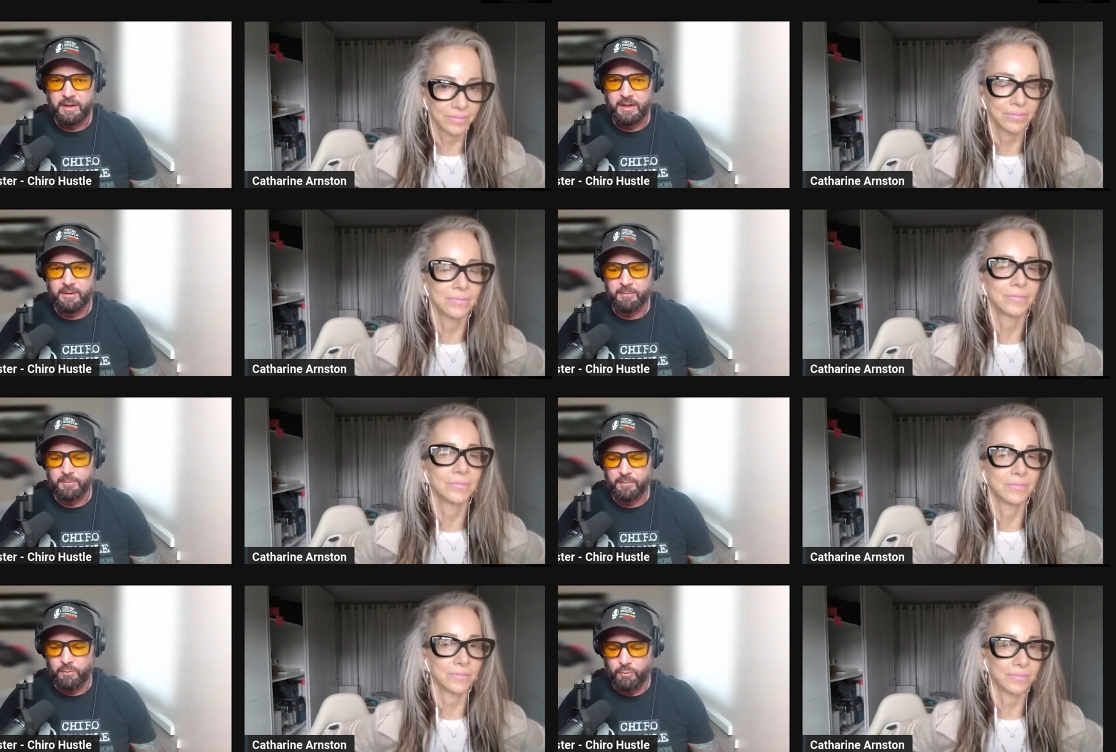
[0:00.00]
Speaker 1: Um,
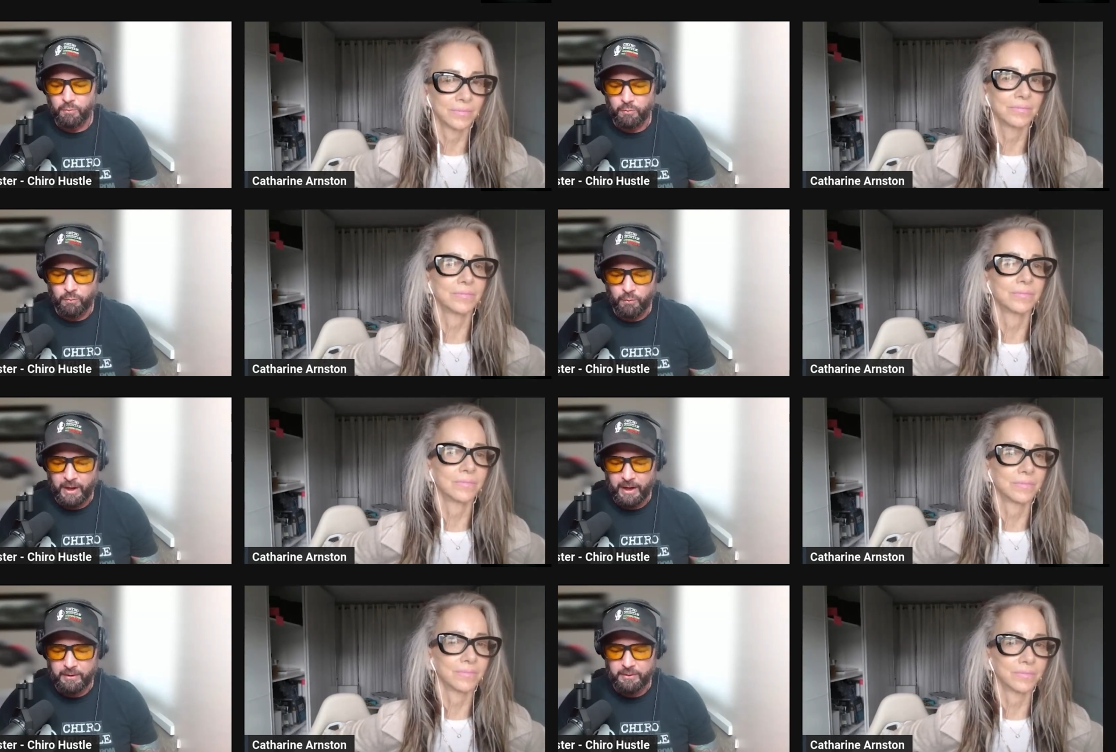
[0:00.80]

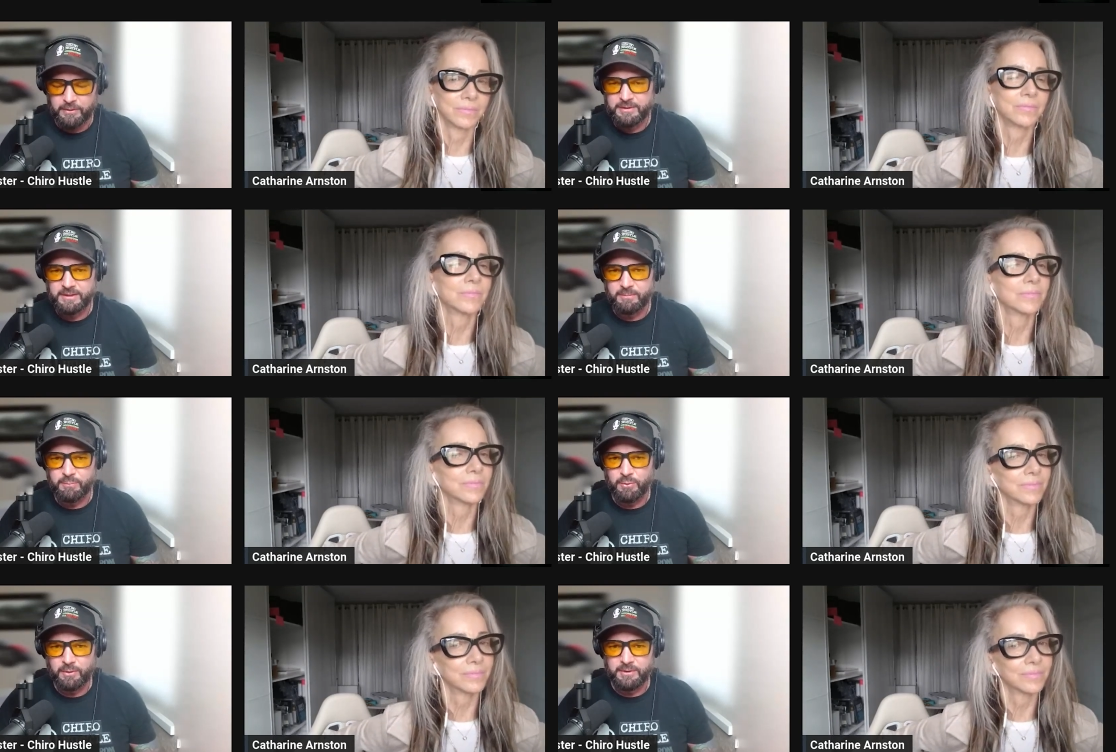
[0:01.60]
why are those things
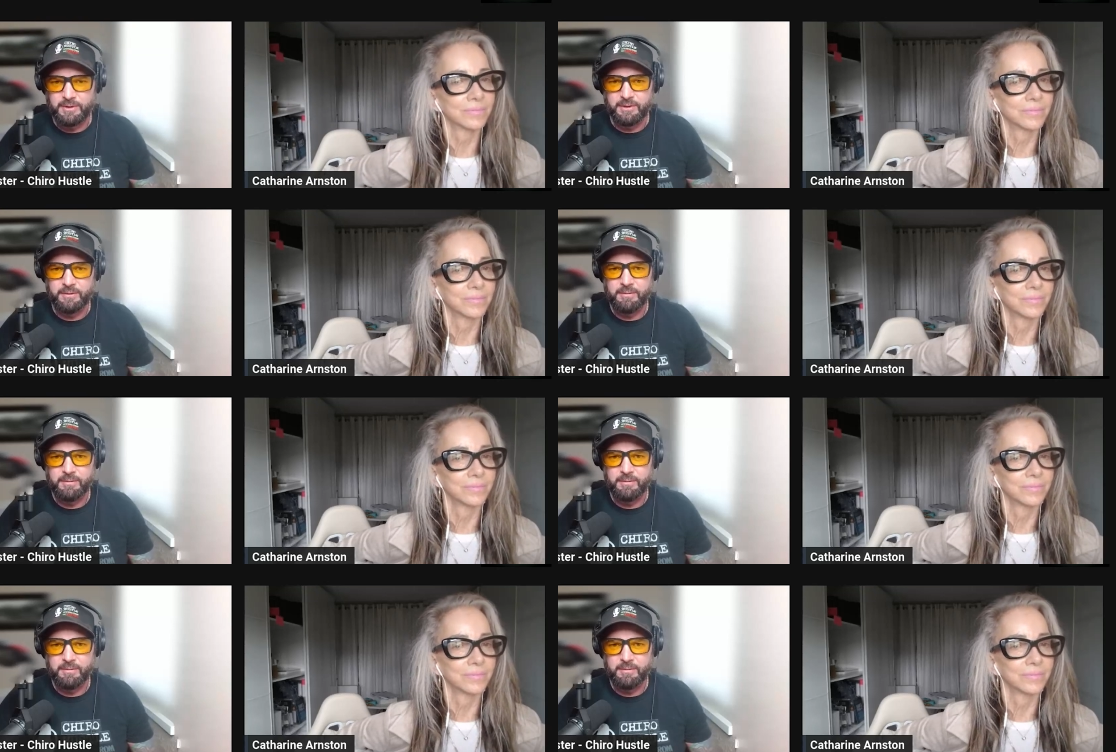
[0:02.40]
important to you?